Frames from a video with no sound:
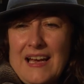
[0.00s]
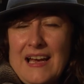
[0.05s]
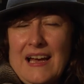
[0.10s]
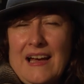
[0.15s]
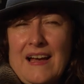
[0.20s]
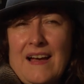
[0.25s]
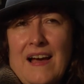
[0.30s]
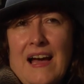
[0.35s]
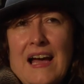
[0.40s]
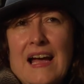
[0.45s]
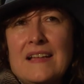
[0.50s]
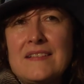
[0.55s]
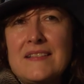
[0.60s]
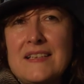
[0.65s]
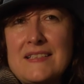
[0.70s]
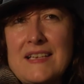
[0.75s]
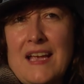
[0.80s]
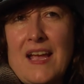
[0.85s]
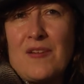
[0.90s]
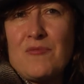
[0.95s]
Uh, I had the
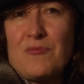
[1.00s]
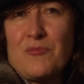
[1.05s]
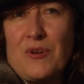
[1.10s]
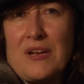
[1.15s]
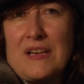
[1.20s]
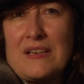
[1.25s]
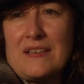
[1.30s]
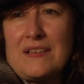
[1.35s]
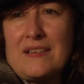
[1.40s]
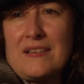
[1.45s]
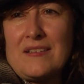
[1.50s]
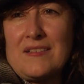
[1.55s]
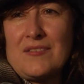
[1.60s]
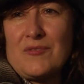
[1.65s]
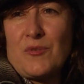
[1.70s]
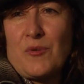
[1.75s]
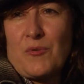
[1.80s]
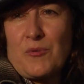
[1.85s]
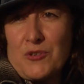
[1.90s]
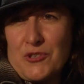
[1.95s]
same when
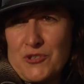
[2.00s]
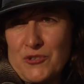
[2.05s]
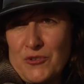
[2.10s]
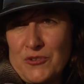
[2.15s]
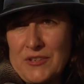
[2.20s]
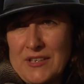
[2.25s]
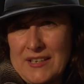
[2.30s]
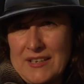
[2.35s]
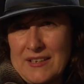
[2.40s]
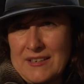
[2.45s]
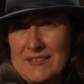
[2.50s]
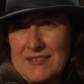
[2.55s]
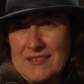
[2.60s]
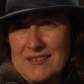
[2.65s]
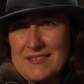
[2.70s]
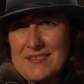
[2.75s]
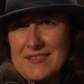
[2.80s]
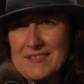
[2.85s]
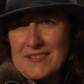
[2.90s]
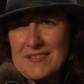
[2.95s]
we were shooting it
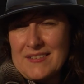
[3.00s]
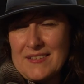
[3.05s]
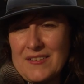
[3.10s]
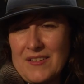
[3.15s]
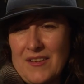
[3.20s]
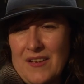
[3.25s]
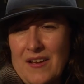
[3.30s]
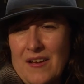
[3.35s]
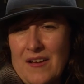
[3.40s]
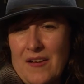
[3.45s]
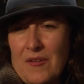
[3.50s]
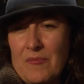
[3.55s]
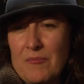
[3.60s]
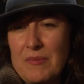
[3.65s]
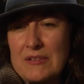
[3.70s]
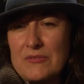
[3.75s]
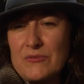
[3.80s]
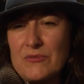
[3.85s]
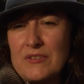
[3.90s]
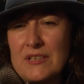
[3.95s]
uh,
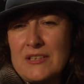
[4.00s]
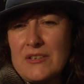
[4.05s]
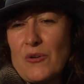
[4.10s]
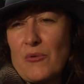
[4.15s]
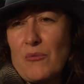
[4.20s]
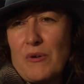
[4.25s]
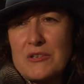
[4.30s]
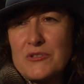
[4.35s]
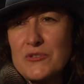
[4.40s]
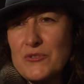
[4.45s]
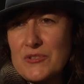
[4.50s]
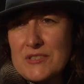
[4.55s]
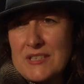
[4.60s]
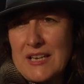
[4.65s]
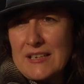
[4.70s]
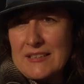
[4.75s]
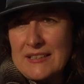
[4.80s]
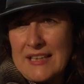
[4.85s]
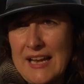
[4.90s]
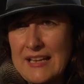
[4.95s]
but you know, once you
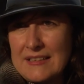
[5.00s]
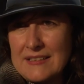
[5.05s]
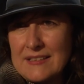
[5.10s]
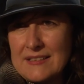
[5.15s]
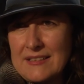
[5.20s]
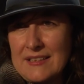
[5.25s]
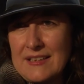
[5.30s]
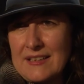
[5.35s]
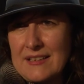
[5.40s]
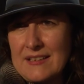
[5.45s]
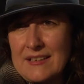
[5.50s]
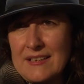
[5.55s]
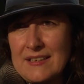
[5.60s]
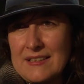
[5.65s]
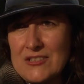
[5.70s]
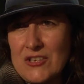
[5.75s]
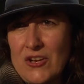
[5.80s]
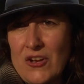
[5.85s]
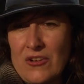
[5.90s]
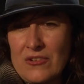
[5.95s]
start editing,
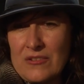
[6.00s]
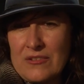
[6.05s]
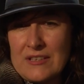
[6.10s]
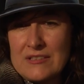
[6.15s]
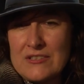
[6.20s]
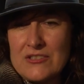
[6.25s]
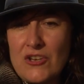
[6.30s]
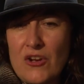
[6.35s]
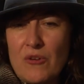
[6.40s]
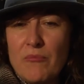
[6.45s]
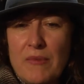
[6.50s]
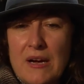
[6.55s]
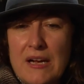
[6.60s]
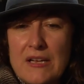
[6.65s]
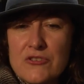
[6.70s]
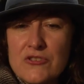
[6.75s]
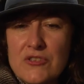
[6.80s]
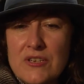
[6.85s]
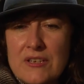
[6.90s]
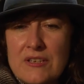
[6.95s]
it's all it's so
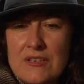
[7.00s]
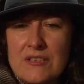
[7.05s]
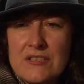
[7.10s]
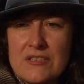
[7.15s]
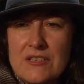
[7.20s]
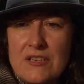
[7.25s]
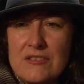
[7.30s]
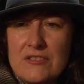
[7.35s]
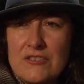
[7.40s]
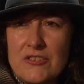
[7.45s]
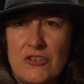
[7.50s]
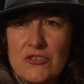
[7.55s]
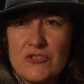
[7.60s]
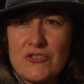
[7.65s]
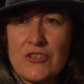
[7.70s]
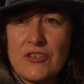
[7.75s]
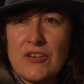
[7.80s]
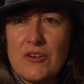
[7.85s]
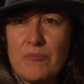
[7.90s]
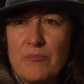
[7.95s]
much uh,
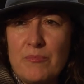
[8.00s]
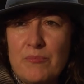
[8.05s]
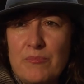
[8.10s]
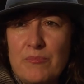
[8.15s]
surgical